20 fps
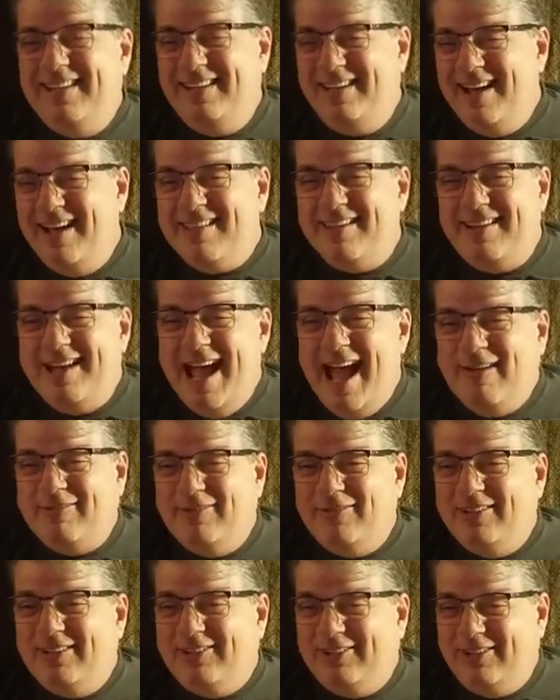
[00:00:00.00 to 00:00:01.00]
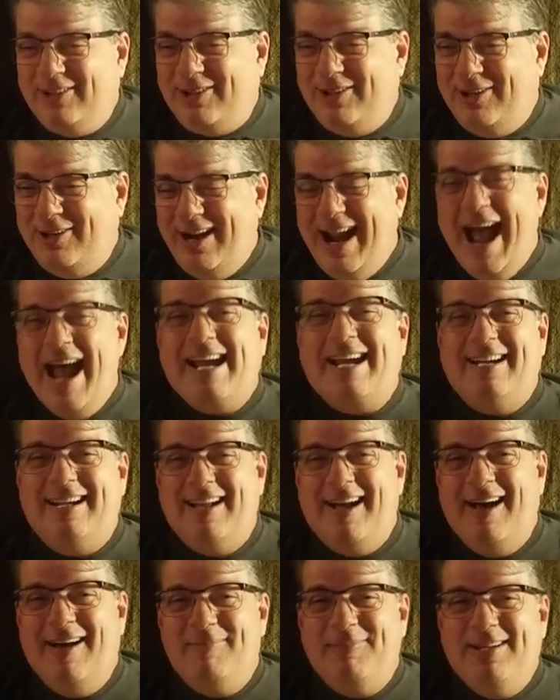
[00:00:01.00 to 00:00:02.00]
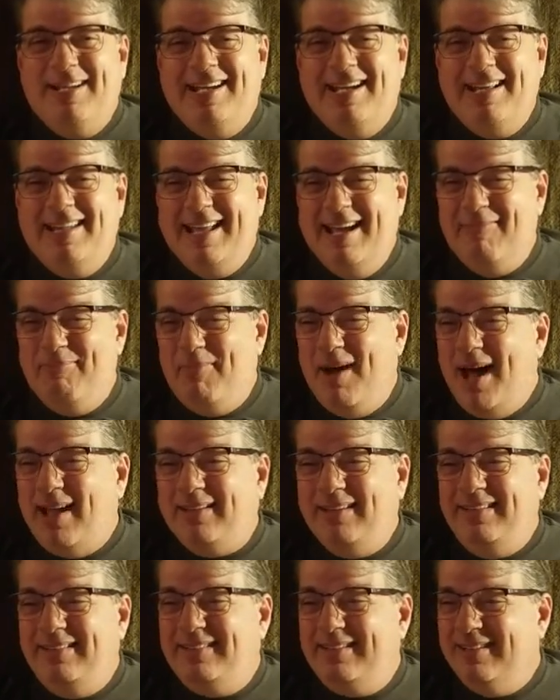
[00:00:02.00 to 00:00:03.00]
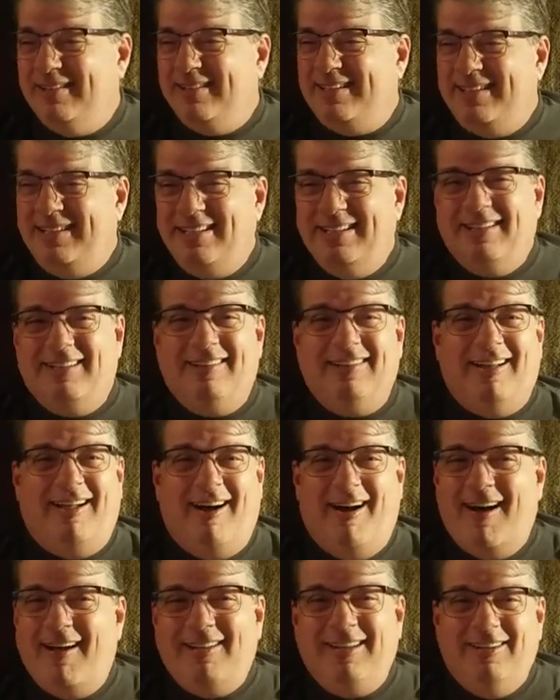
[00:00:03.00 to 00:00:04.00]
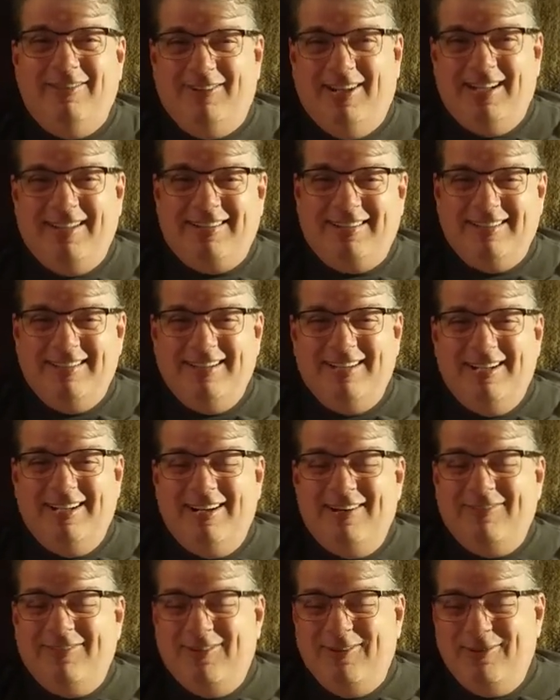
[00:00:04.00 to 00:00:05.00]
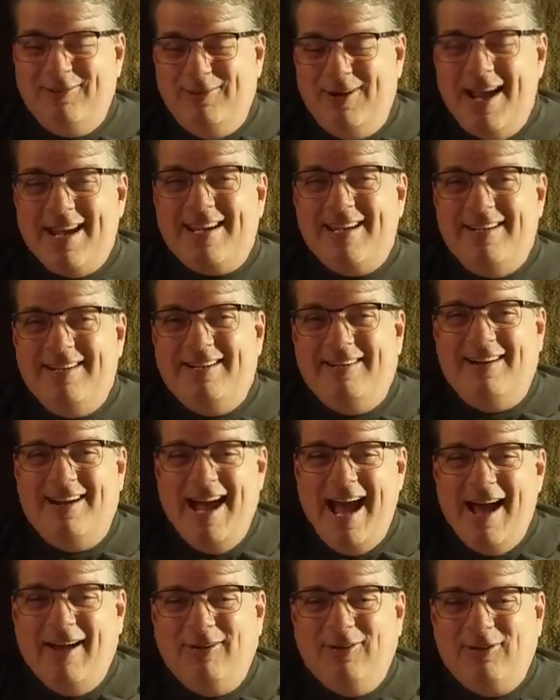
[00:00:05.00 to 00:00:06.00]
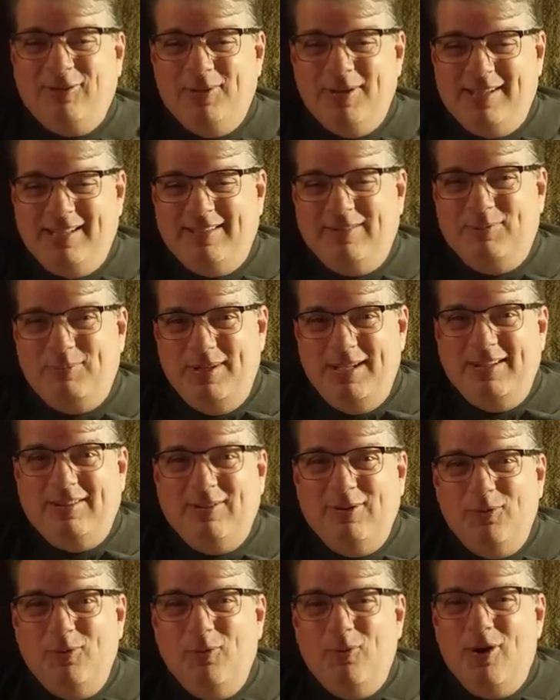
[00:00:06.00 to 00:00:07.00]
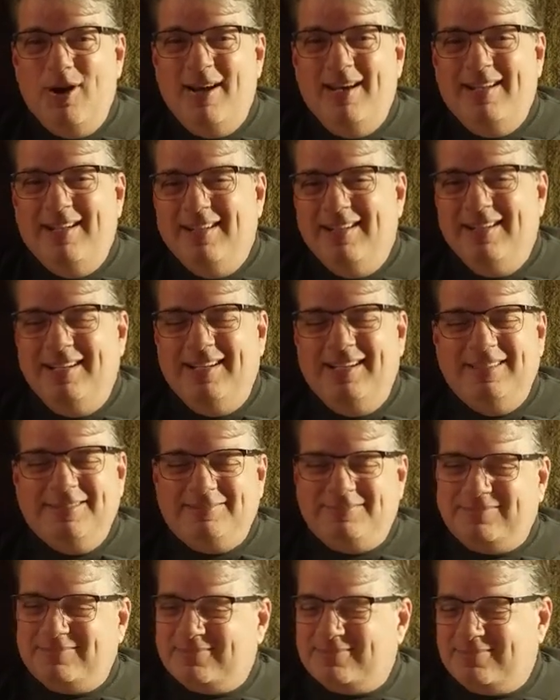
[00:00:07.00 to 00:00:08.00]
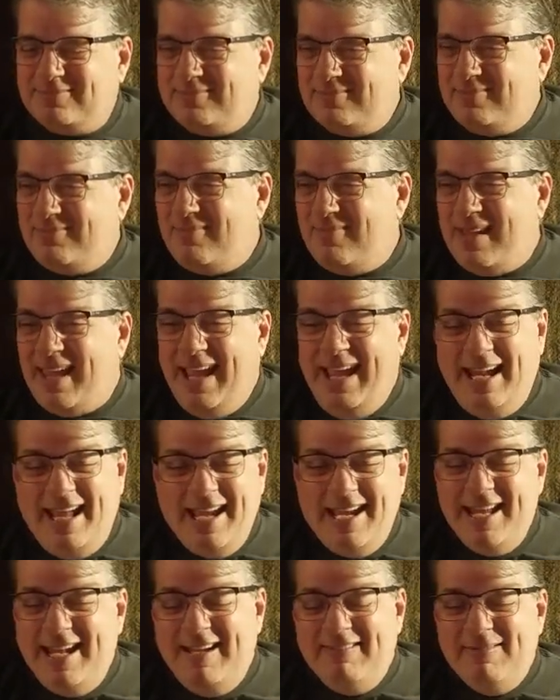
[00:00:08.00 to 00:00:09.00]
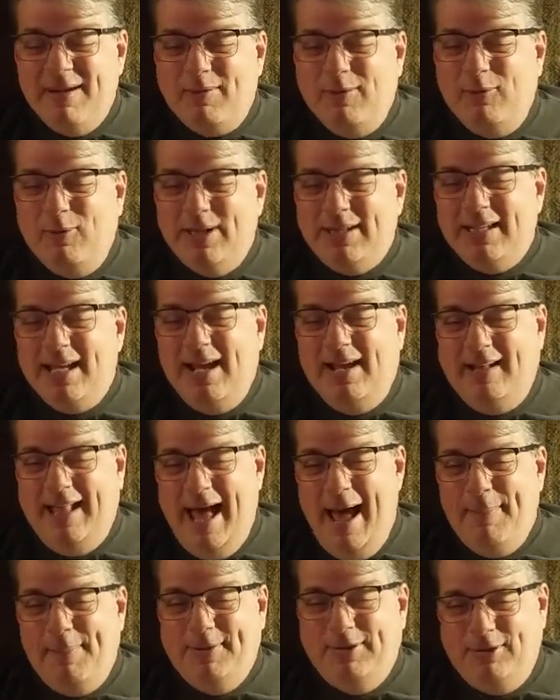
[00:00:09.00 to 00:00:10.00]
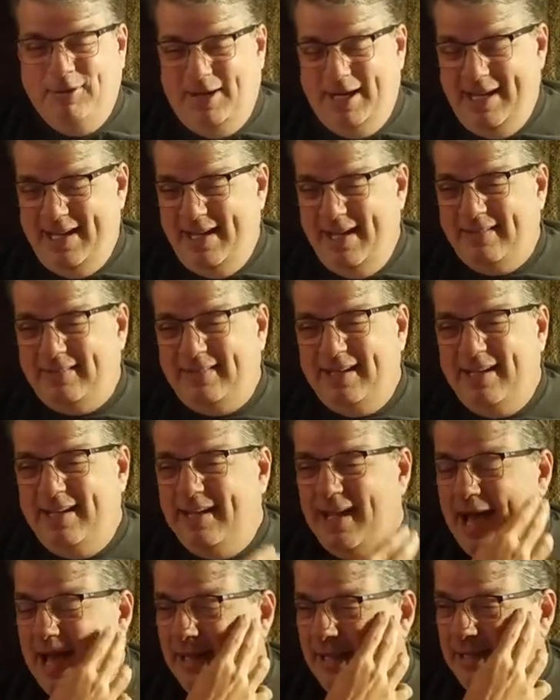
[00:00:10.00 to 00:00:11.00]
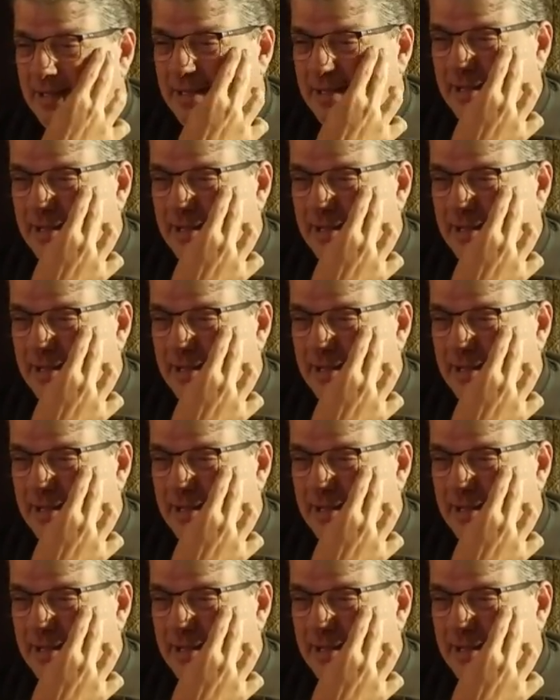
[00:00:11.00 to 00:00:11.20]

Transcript: the other half of us are cracking up that Molly is going to kill all of us for wrecking her house with this piece of wood. Oh. I can't even remember what the hell happened to it. I guess they got it.